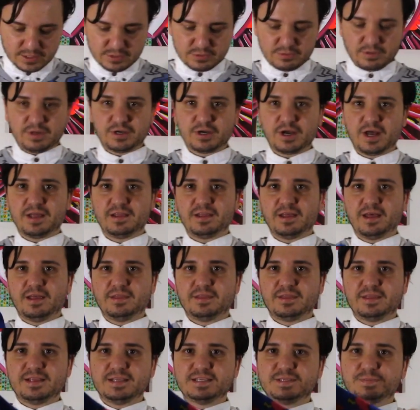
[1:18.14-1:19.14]
So I got
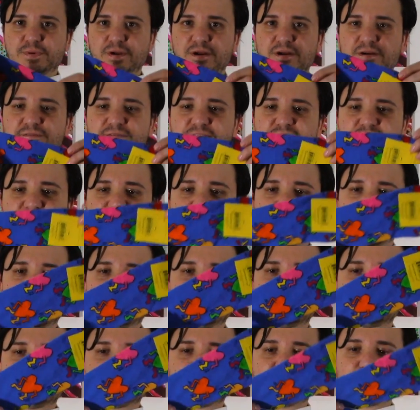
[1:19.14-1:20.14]
this pair of
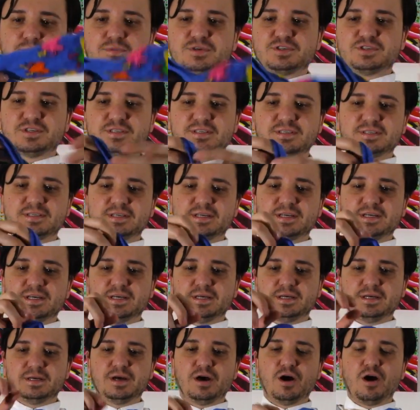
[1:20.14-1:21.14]
socks, which is
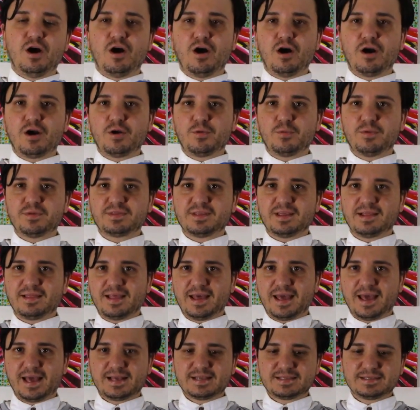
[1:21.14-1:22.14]
the heart with the
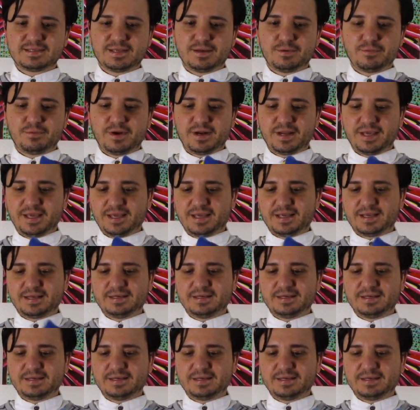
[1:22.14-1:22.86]
legs running.